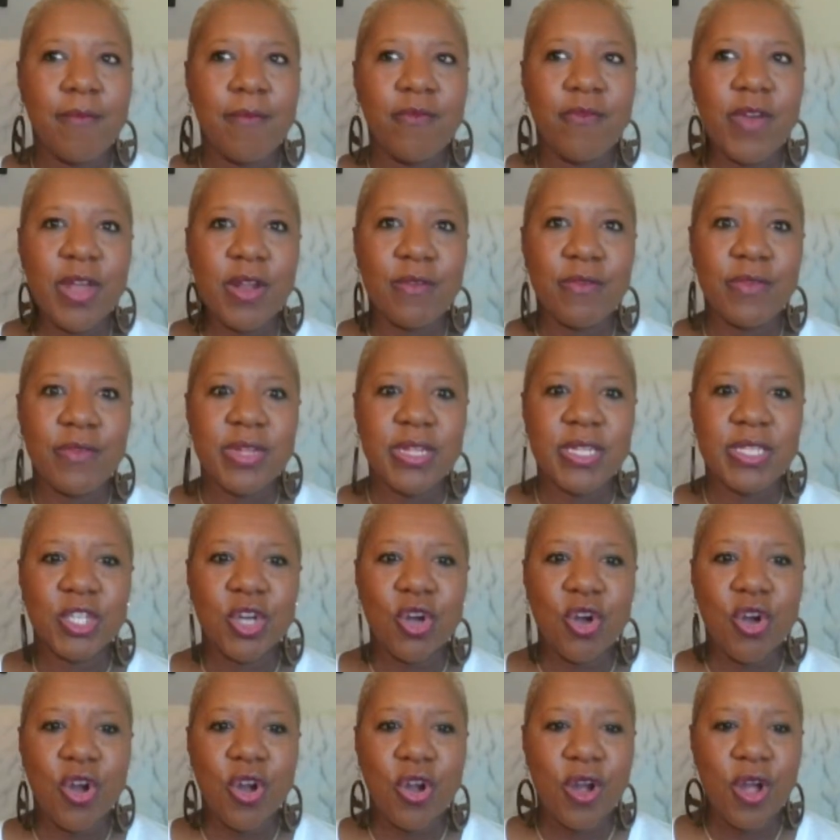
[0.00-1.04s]
veterans
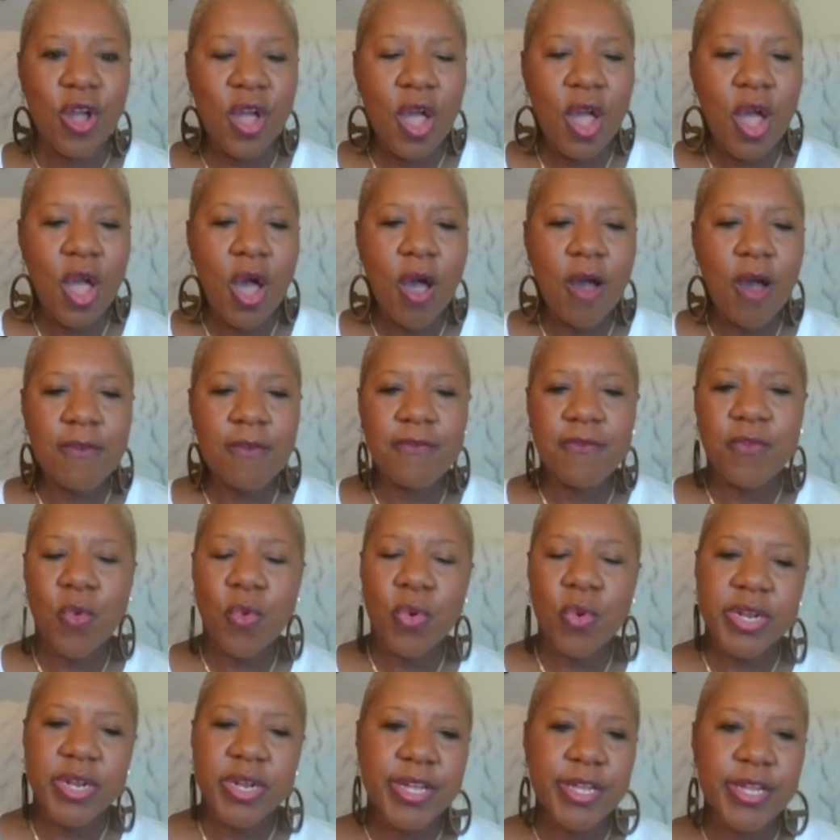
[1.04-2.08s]
are
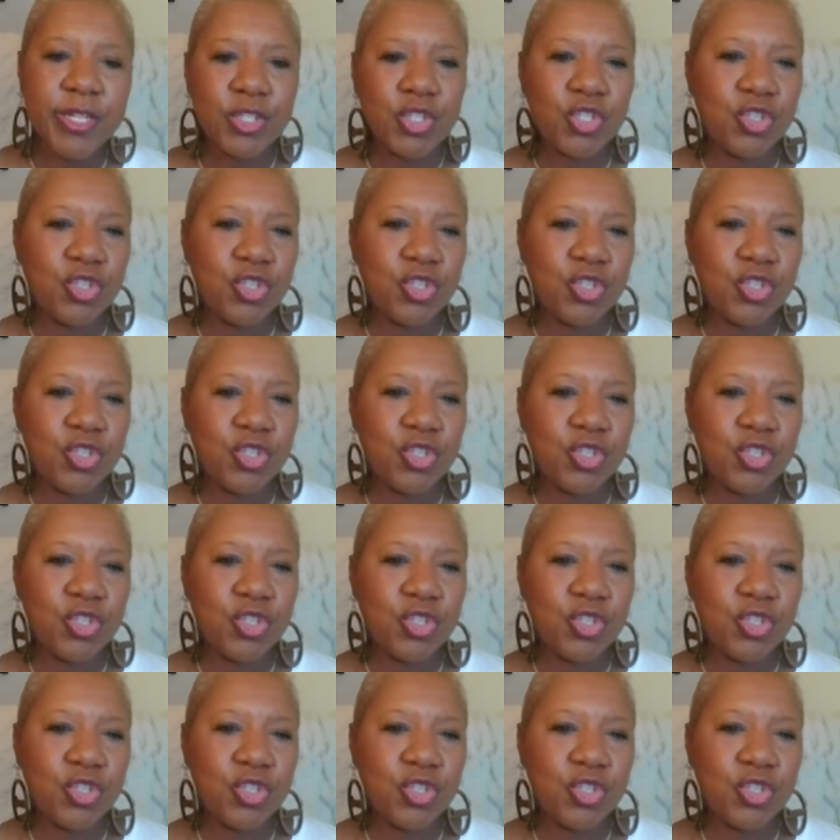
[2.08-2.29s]
afforded